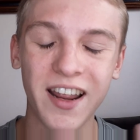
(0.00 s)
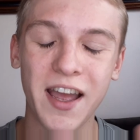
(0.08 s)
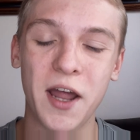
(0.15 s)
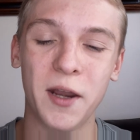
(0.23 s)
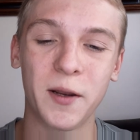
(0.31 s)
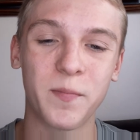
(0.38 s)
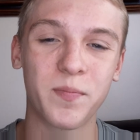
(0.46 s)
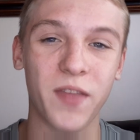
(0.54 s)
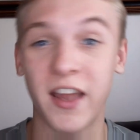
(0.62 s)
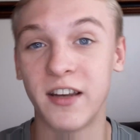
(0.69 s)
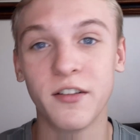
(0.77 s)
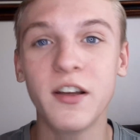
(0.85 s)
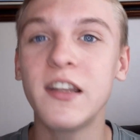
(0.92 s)
And I
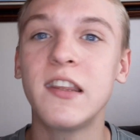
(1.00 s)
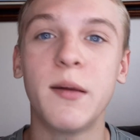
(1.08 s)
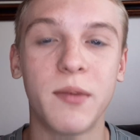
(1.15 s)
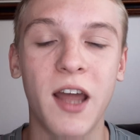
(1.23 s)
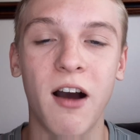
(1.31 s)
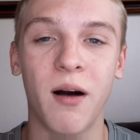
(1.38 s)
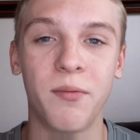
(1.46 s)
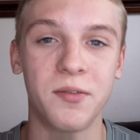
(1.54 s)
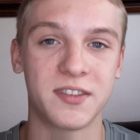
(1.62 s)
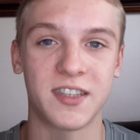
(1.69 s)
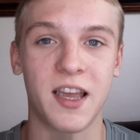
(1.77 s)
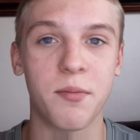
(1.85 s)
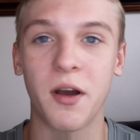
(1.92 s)
deleted them now.
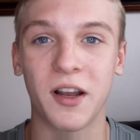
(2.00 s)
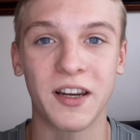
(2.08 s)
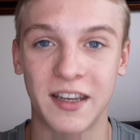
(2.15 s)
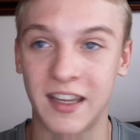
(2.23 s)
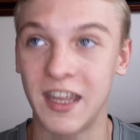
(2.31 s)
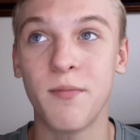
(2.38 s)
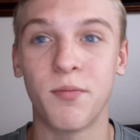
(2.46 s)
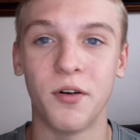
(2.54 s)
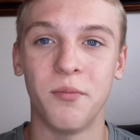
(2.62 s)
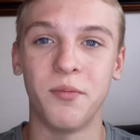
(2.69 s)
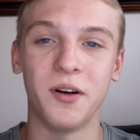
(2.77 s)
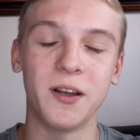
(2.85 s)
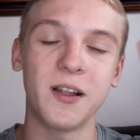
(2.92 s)
Obviously, I'm not gonna keep them,
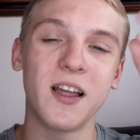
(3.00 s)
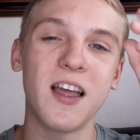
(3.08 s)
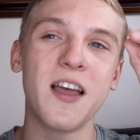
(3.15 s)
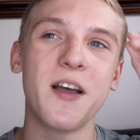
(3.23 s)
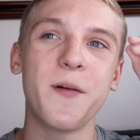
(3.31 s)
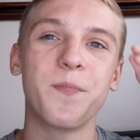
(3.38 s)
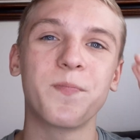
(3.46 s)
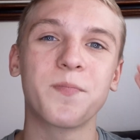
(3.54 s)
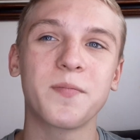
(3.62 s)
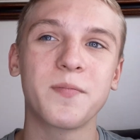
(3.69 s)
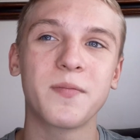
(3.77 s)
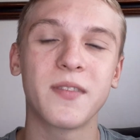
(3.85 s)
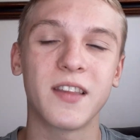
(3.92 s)
but
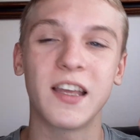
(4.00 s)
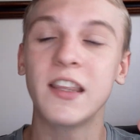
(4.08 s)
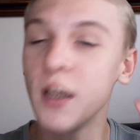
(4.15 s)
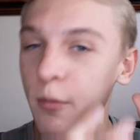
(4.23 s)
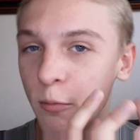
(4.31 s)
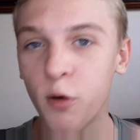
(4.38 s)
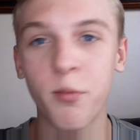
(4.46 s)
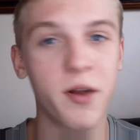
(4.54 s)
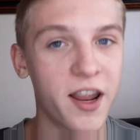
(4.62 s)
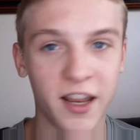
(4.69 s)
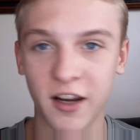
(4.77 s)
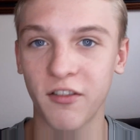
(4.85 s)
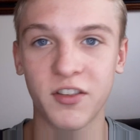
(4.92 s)
like the moment I
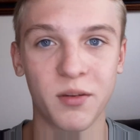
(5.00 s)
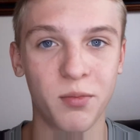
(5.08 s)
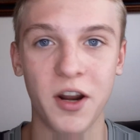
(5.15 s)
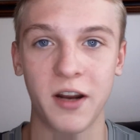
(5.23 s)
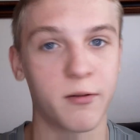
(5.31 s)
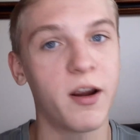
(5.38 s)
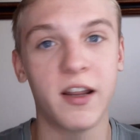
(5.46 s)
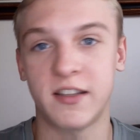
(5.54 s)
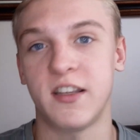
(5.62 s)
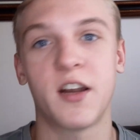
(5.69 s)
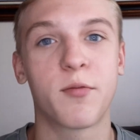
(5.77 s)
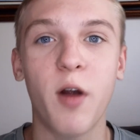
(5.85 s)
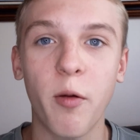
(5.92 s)
get off the break, right, it's
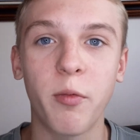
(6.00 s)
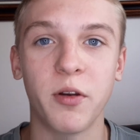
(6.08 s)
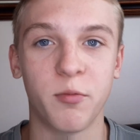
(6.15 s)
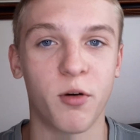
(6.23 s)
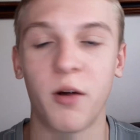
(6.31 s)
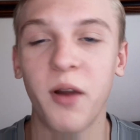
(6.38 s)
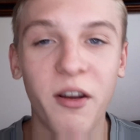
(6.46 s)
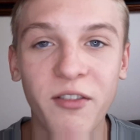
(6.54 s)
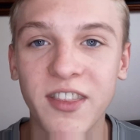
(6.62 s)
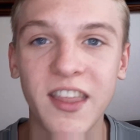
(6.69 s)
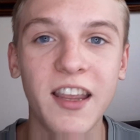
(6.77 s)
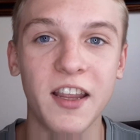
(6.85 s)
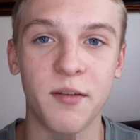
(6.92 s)
not a problem anymore. I'm not even
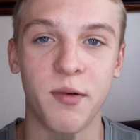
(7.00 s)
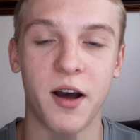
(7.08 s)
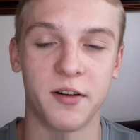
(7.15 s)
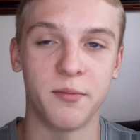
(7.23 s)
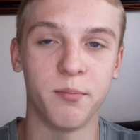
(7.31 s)
thinking about them.